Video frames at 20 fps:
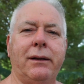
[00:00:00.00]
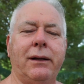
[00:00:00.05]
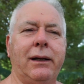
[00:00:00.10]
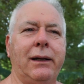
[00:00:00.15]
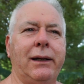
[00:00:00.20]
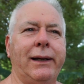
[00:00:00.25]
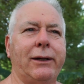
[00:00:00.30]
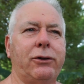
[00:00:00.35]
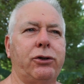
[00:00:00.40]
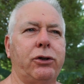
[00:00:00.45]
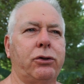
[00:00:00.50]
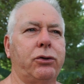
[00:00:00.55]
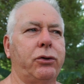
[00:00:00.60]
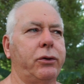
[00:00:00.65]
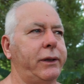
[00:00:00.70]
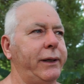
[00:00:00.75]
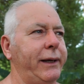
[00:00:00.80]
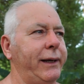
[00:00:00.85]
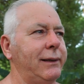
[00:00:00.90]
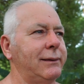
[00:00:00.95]
electrical
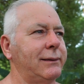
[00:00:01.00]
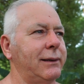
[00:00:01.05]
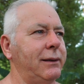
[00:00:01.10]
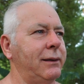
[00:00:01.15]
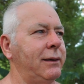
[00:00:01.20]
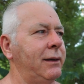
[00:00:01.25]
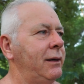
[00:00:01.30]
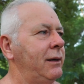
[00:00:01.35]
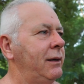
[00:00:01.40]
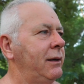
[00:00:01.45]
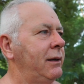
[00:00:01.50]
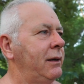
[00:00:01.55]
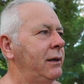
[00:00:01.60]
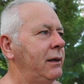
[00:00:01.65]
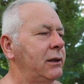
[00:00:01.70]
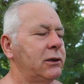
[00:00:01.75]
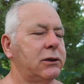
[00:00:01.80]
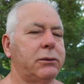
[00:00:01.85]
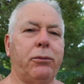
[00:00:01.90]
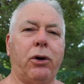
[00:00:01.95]
things and
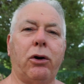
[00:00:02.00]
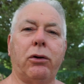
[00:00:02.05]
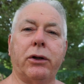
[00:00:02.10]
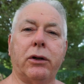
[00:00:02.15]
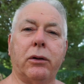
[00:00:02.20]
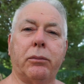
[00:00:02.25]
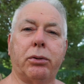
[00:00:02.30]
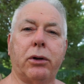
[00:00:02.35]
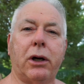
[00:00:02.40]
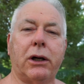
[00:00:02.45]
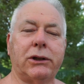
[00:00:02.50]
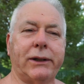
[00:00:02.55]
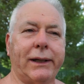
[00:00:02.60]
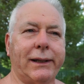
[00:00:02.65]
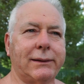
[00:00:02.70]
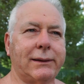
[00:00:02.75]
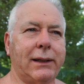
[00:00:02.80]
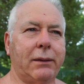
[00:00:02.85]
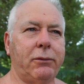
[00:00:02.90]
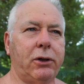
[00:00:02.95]
small little
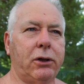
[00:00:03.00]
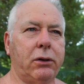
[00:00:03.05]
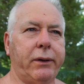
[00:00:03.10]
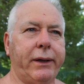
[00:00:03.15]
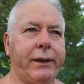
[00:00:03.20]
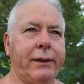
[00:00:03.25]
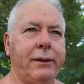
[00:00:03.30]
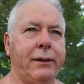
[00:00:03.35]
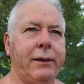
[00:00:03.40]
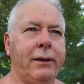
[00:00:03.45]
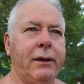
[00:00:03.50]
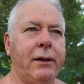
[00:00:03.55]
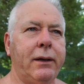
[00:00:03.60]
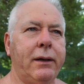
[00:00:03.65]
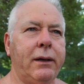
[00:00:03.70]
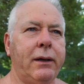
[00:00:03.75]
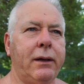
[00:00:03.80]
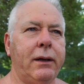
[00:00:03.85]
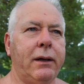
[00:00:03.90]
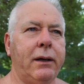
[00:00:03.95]
projects I'm doing,
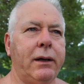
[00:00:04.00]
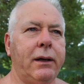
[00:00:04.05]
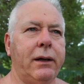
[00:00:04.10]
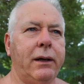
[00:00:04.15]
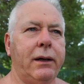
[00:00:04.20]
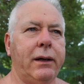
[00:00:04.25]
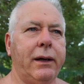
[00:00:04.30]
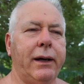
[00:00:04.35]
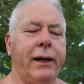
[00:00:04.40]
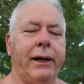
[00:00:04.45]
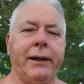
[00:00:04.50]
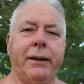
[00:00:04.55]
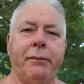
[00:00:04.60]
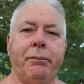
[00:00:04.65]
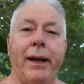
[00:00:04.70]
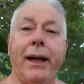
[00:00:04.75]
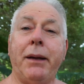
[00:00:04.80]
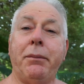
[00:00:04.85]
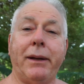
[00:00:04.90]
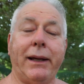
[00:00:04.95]

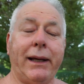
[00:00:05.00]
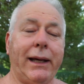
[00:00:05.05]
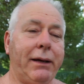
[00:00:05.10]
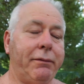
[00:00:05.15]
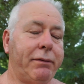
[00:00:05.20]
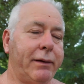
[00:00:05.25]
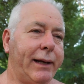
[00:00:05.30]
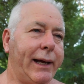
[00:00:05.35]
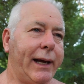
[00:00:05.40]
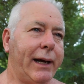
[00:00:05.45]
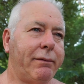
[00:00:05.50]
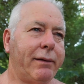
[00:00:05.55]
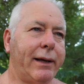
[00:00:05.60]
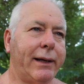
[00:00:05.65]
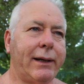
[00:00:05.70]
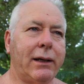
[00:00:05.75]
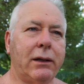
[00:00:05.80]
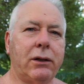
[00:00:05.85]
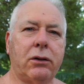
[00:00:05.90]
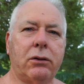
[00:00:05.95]
and maybe even have
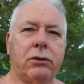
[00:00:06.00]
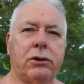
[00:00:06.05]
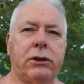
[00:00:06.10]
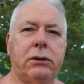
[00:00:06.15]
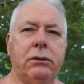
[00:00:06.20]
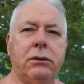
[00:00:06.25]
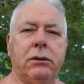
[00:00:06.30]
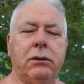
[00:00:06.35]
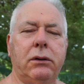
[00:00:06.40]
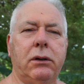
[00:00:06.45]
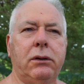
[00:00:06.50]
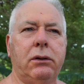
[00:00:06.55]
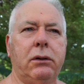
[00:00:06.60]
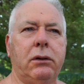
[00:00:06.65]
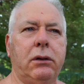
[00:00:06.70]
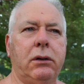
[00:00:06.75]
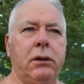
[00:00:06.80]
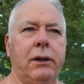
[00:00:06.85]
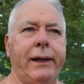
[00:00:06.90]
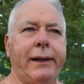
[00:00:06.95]
like a little
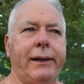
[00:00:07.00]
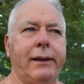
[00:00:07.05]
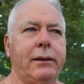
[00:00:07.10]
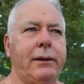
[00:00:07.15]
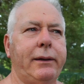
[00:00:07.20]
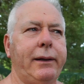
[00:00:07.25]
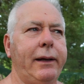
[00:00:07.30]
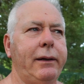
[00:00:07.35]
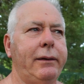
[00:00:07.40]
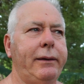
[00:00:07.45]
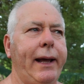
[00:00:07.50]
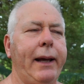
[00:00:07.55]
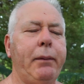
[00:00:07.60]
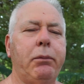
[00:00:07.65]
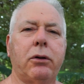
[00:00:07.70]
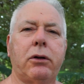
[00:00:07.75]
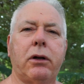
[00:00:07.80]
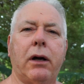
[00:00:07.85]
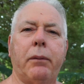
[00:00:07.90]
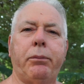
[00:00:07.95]
like a
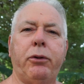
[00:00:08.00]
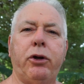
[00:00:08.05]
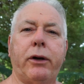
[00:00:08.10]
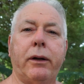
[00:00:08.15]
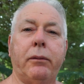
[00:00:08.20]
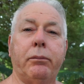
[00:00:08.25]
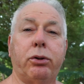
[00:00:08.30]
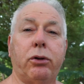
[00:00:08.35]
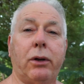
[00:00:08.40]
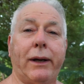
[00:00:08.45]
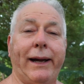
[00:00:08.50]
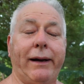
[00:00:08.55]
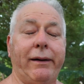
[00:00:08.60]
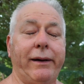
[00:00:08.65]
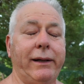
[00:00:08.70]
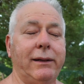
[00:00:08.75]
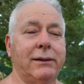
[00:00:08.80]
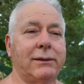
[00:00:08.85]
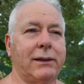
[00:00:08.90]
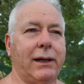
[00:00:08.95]
tabletop you can pull out
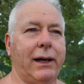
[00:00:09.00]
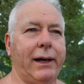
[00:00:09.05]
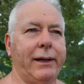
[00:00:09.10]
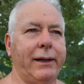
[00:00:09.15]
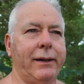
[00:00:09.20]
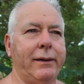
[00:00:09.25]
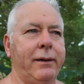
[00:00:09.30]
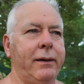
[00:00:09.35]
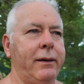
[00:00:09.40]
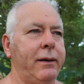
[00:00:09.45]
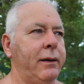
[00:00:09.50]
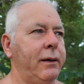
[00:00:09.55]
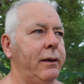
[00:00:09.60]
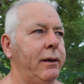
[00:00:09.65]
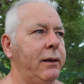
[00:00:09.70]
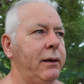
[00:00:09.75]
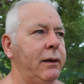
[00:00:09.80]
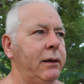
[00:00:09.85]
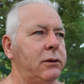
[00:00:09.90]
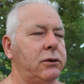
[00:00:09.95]
inside it.
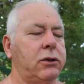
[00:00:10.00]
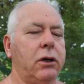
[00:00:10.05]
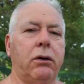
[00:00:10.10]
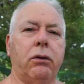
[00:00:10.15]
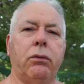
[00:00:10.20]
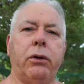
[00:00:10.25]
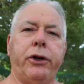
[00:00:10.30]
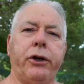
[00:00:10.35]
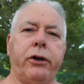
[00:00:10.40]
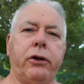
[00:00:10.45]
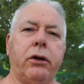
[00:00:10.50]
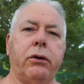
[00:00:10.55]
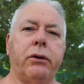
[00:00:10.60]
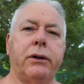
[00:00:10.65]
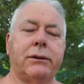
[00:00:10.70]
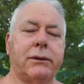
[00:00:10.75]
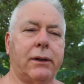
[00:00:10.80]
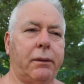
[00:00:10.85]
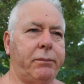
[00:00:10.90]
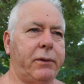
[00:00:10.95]
So when you're
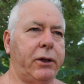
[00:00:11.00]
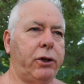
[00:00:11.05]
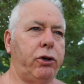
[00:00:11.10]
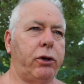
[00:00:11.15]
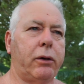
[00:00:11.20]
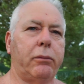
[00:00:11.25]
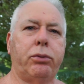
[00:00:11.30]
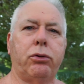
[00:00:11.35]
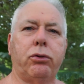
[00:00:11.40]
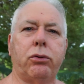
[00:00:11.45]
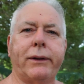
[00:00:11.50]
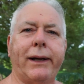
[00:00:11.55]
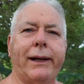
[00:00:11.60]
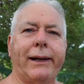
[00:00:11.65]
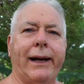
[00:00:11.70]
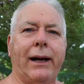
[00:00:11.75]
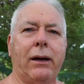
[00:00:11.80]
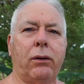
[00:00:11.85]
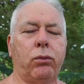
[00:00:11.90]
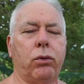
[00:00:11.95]
doing something, you can pull that
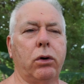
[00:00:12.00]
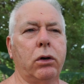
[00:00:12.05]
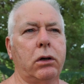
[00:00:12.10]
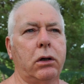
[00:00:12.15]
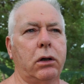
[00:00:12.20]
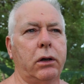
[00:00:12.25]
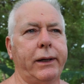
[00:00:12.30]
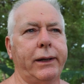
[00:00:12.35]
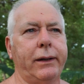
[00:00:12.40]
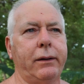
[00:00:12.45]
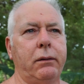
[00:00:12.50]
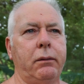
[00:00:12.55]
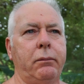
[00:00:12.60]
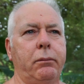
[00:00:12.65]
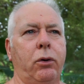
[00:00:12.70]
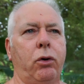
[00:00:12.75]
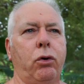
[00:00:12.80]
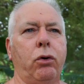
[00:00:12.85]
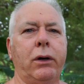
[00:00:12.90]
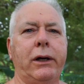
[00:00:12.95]
out and work on it,
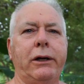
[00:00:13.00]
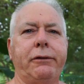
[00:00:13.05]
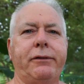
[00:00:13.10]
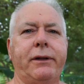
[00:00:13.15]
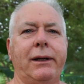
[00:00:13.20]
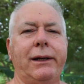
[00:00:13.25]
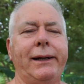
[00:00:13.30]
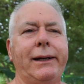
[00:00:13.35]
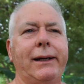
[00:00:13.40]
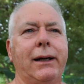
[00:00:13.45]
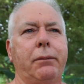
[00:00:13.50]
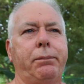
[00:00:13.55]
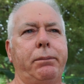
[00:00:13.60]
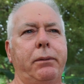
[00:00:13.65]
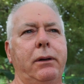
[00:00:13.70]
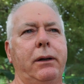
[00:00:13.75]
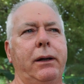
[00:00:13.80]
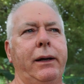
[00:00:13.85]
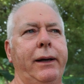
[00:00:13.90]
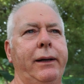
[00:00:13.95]
or lift the lid up
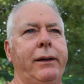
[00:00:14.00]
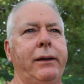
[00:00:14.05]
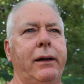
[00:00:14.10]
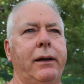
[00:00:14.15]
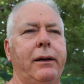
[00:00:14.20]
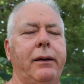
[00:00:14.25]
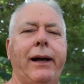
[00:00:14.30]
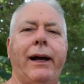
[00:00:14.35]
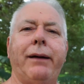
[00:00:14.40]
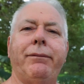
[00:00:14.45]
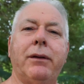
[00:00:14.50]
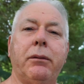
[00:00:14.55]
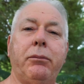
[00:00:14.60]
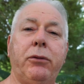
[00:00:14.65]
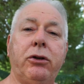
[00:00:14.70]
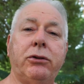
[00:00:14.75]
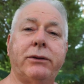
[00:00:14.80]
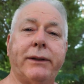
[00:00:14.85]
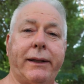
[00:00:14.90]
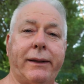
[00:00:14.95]
and have the
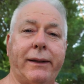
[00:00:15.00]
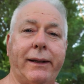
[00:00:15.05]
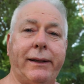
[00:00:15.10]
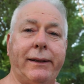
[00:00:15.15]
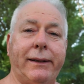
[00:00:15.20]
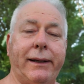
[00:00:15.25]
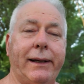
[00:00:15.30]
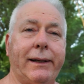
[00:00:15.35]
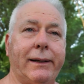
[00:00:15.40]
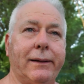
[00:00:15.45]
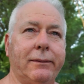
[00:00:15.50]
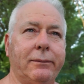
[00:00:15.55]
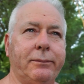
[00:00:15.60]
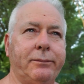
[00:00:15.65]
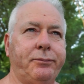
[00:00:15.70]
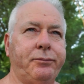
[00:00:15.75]
music thing there.